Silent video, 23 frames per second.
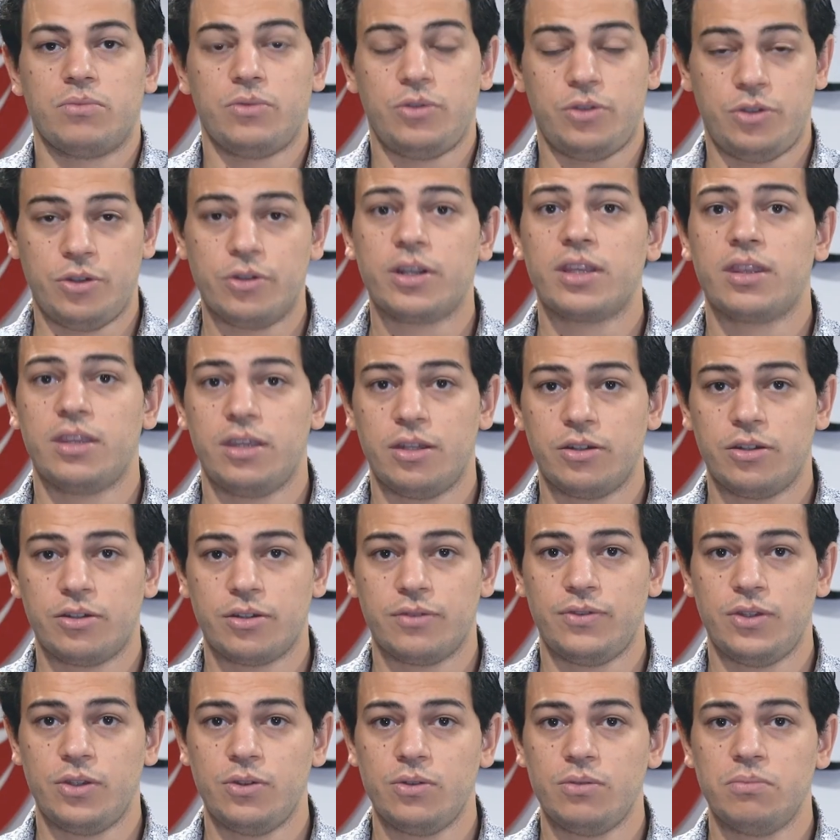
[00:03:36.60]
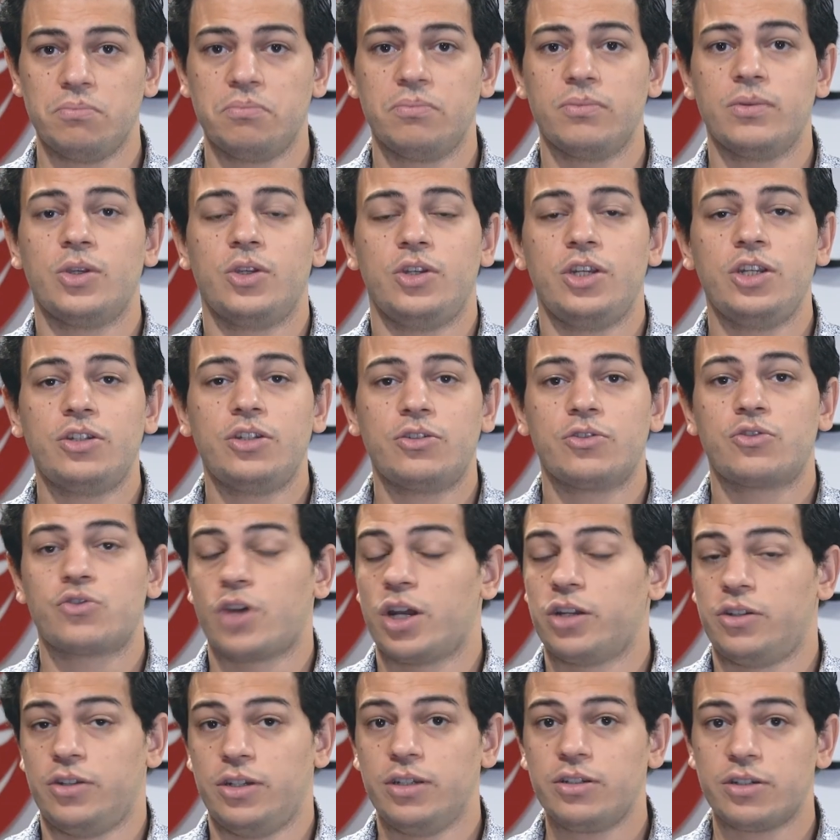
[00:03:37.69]
During the interview, you need to try
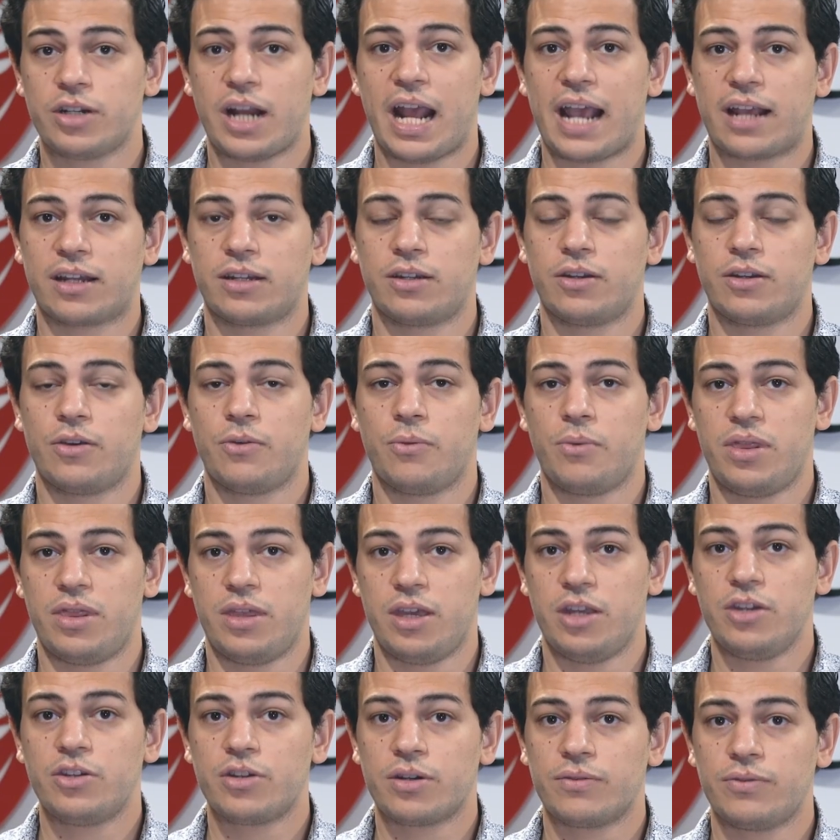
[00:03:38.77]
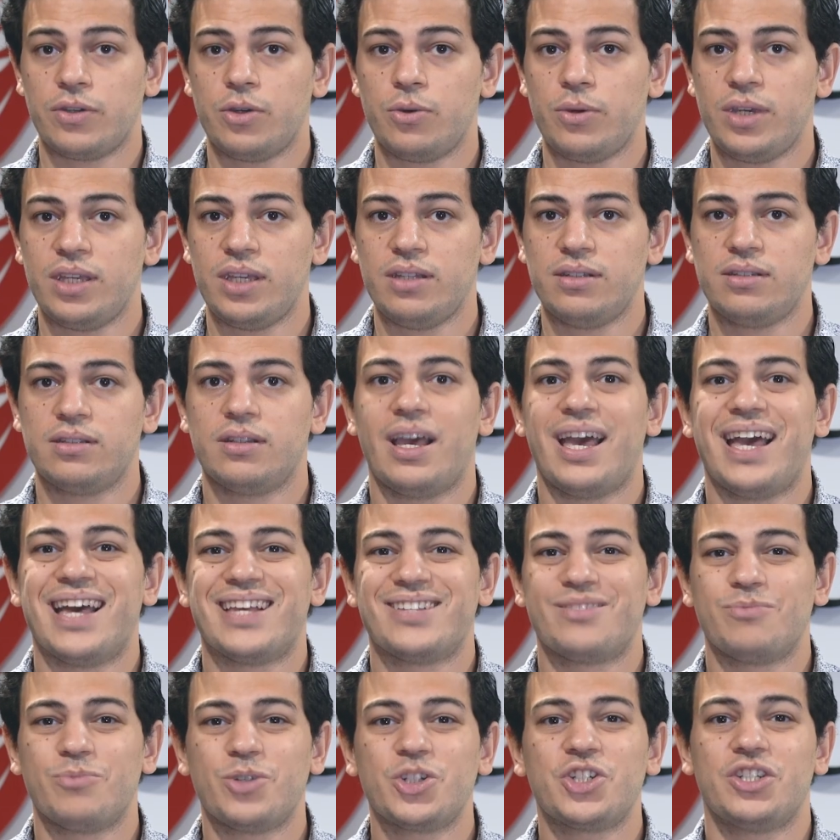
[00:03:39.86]
to interact with the interviewees as
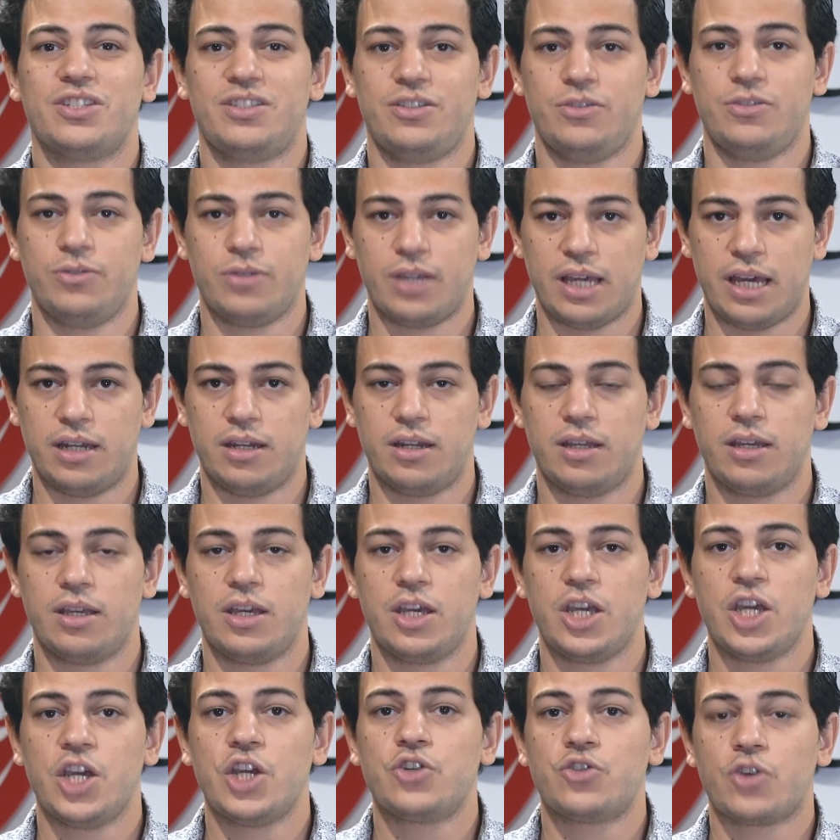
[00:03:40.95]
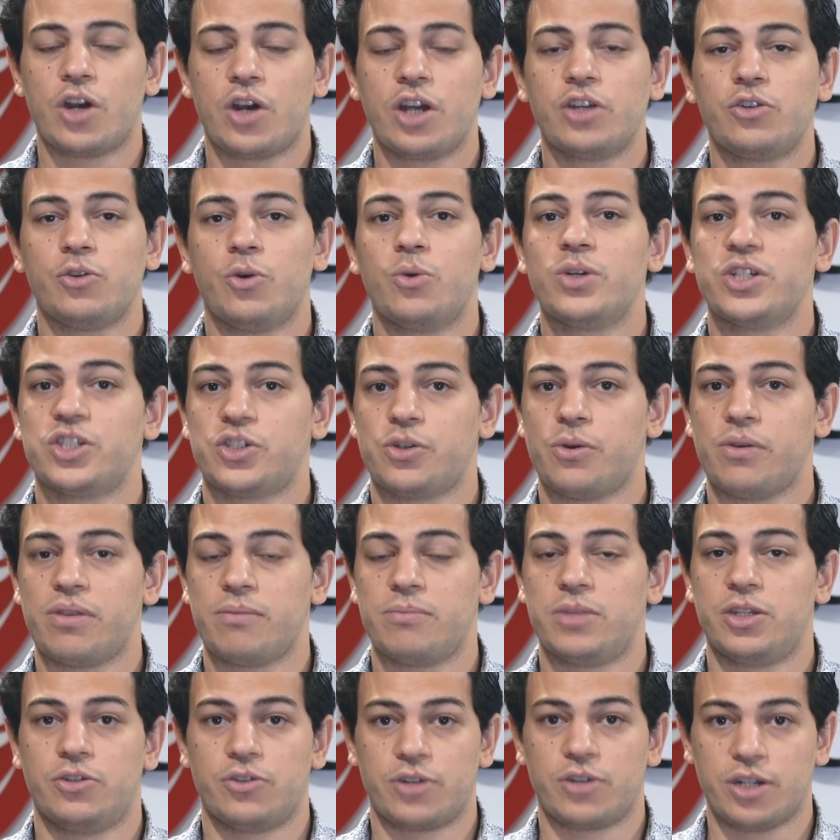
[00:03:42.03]
much as you can. Try to always show them
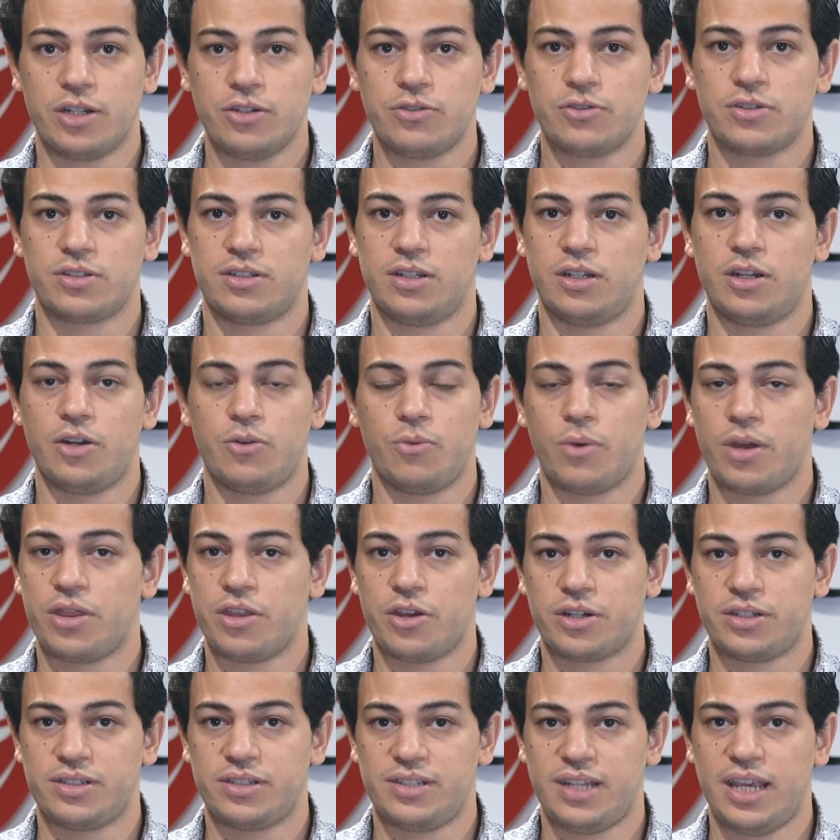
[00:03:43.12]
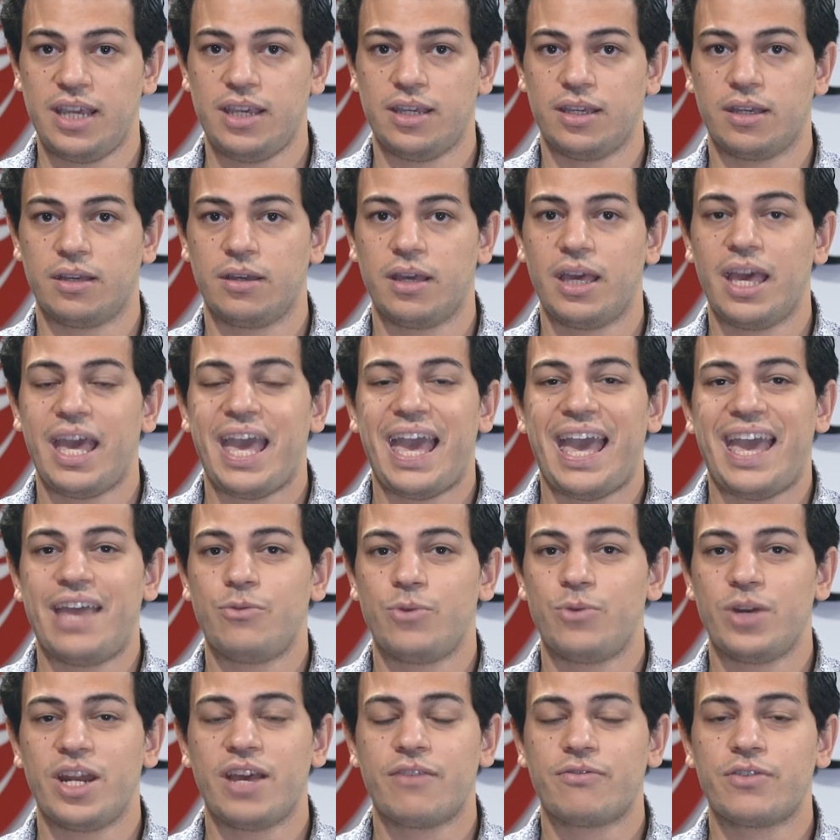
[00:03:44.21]
that you're interested in what they are saying. And
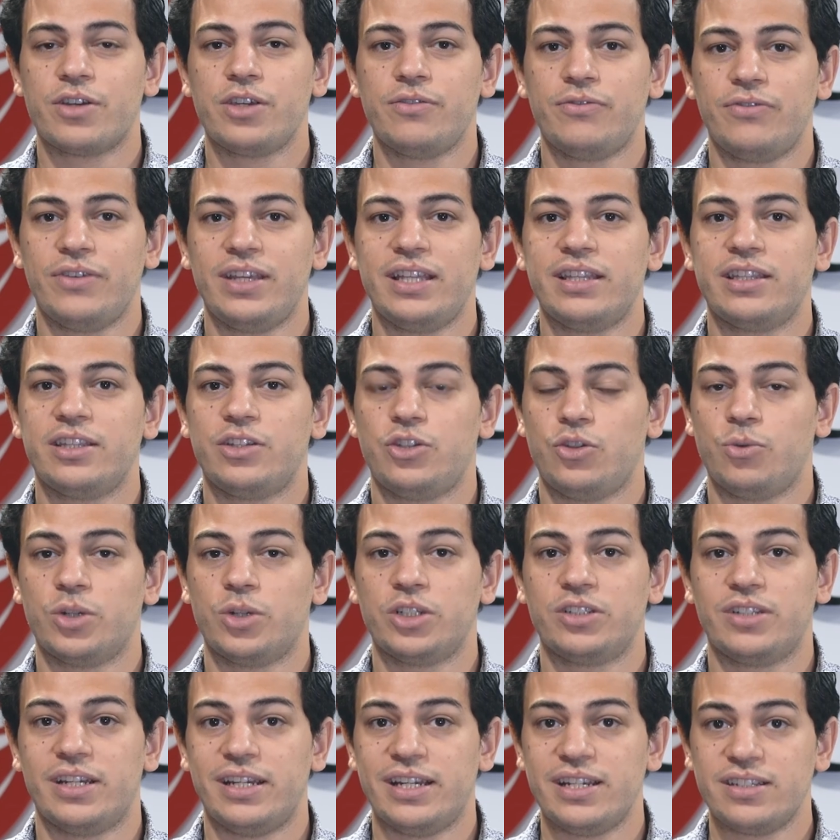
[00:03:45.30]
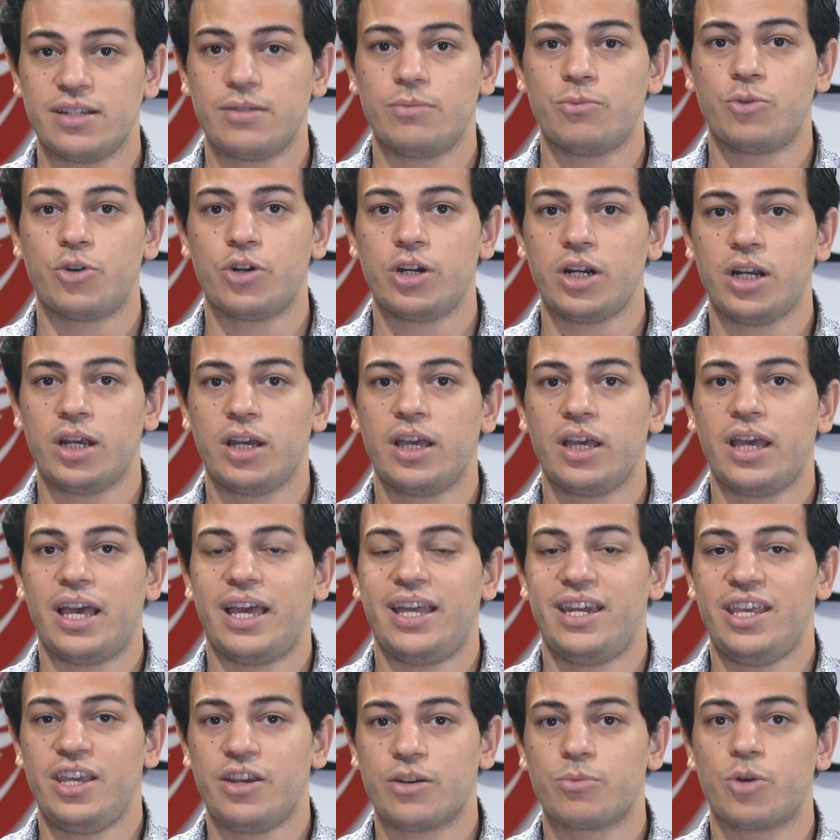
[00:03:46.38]
whenever you feel that you want to listen more and
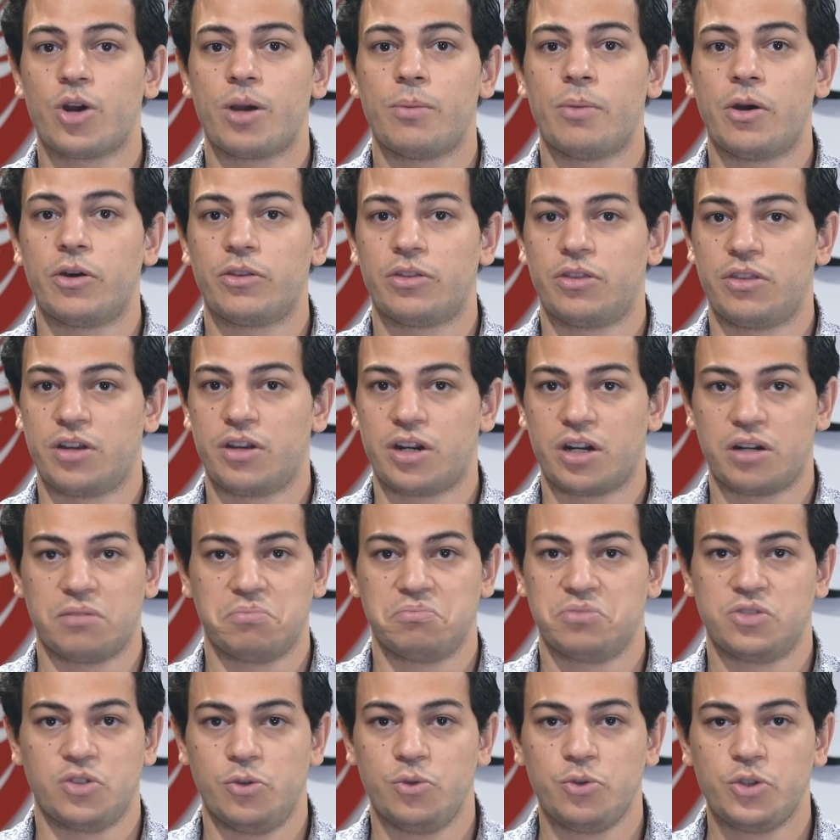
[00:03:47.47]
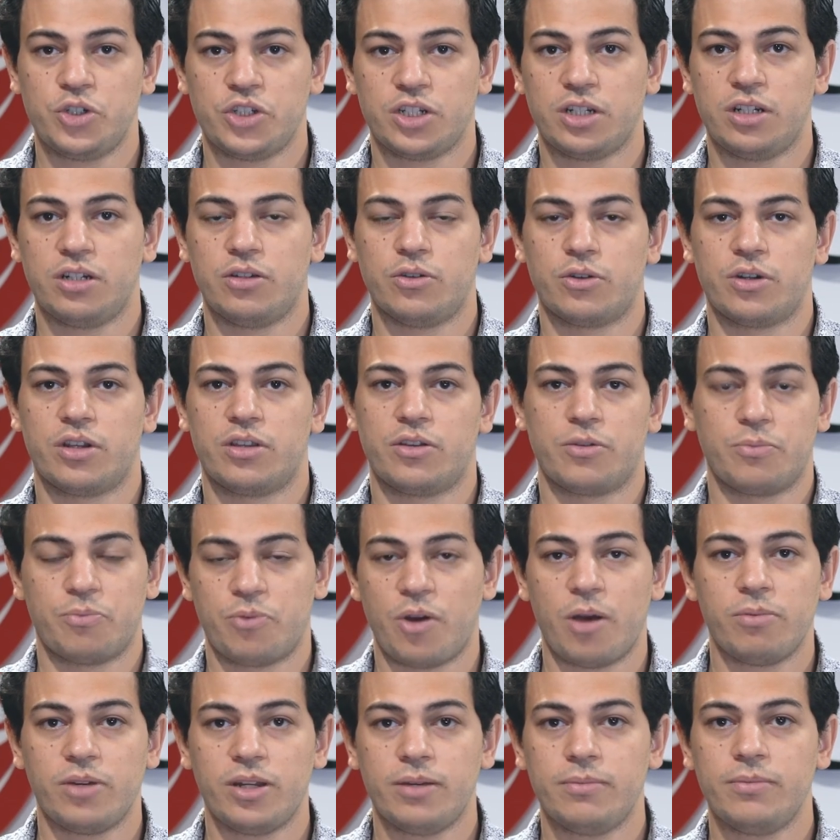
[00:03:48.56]
hear more about their solution or their
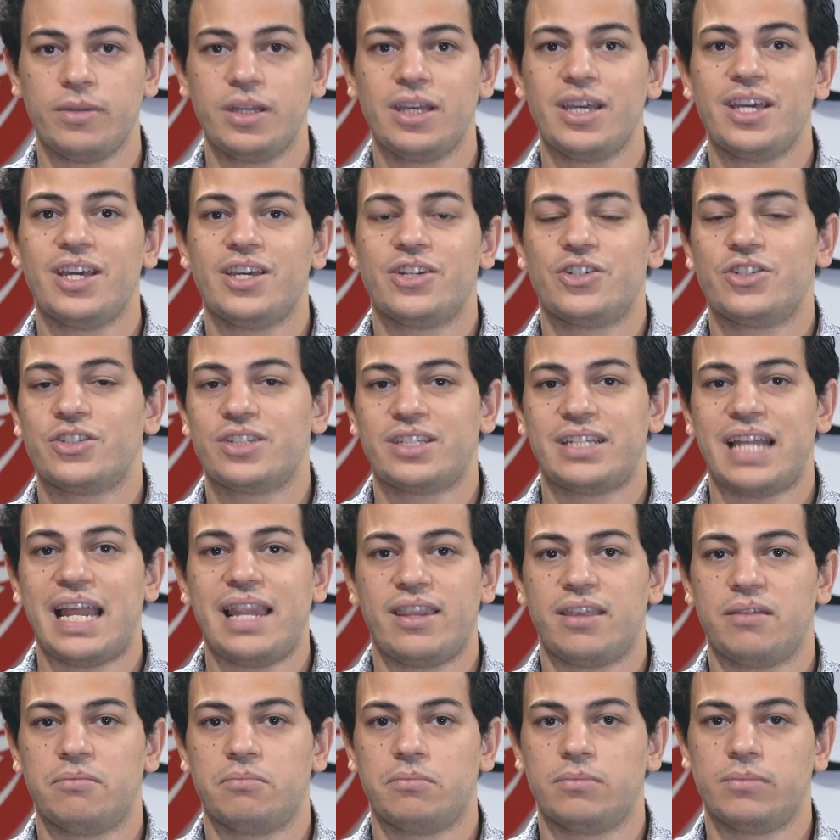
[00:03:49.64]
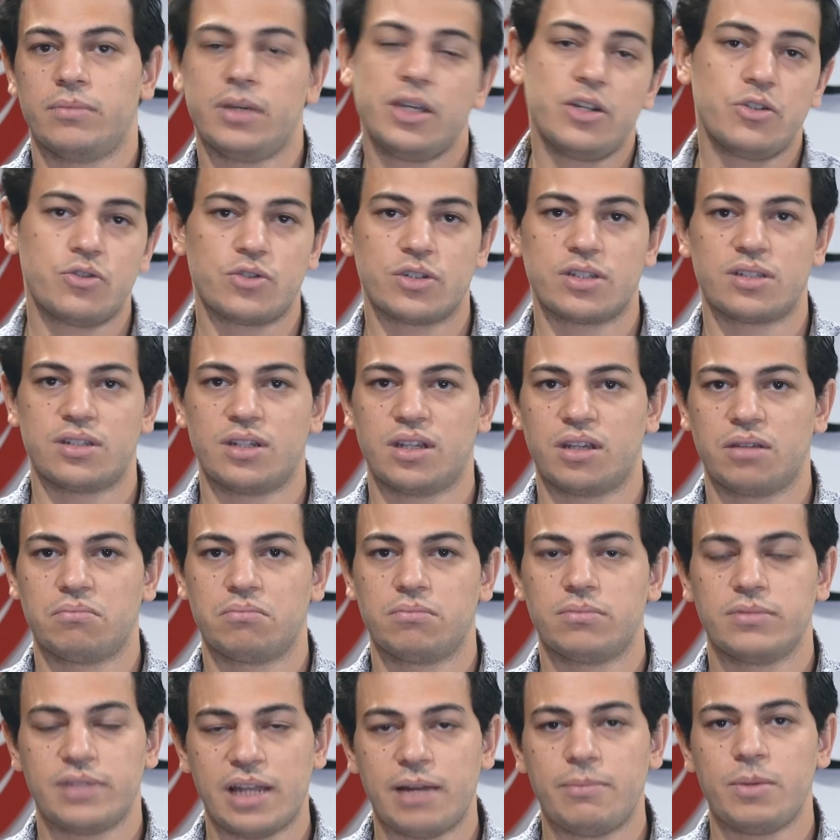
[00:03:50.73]
problem, just tell them, interesting,
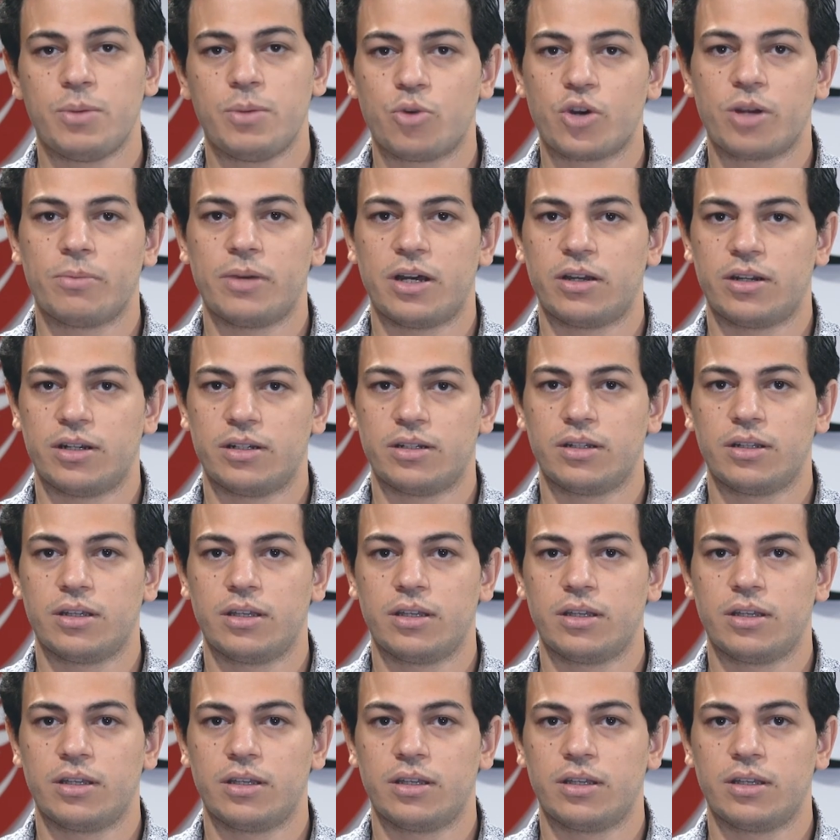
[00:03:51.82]
tell me more about it.